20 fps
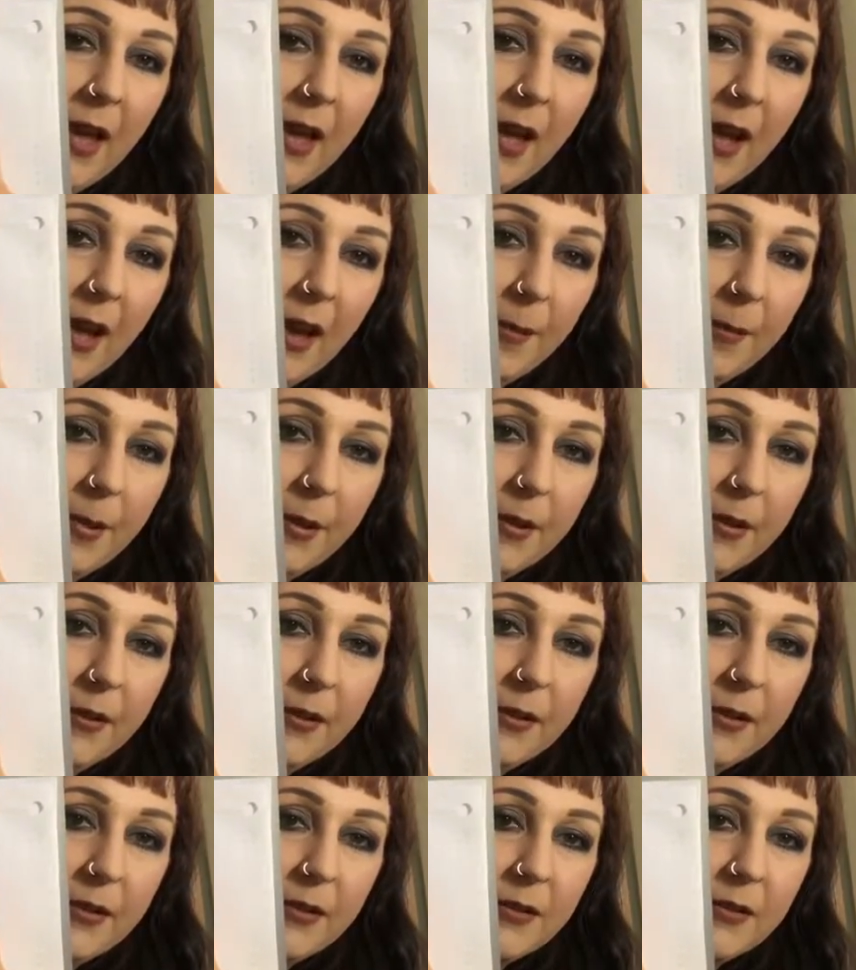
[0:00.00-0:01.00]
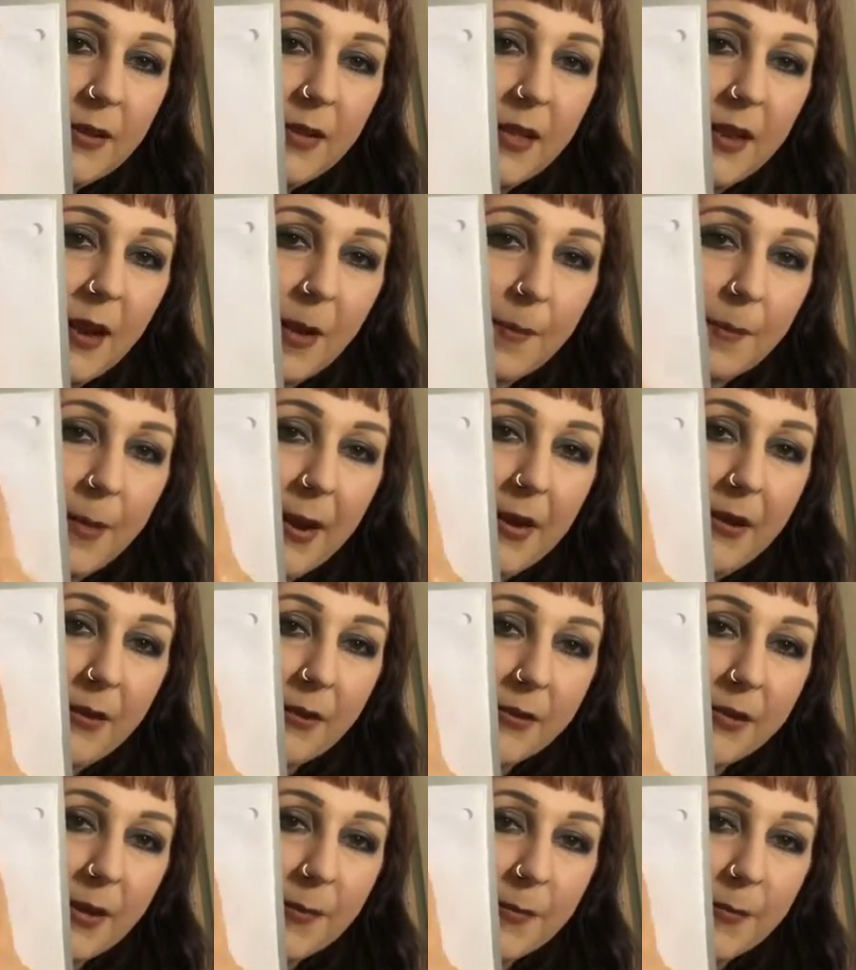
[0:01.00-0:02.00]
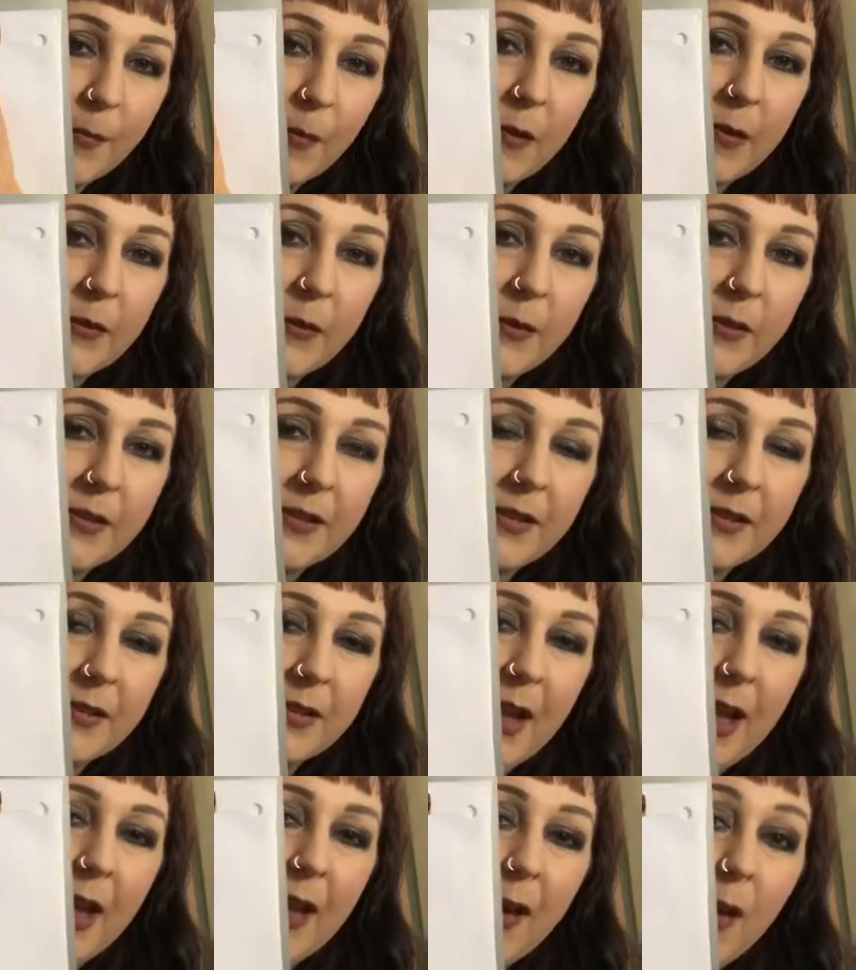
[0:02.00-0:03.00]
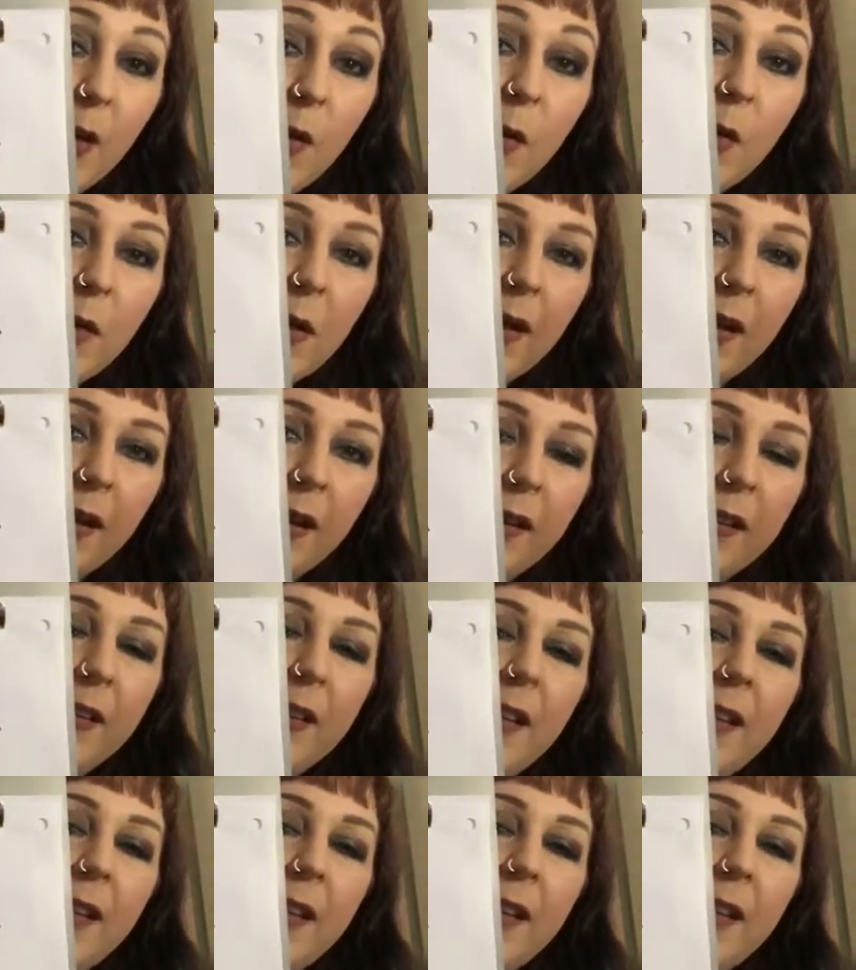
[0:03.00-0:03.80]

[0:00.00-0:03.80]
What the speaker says: up so that your butt goes up more towards the sky, or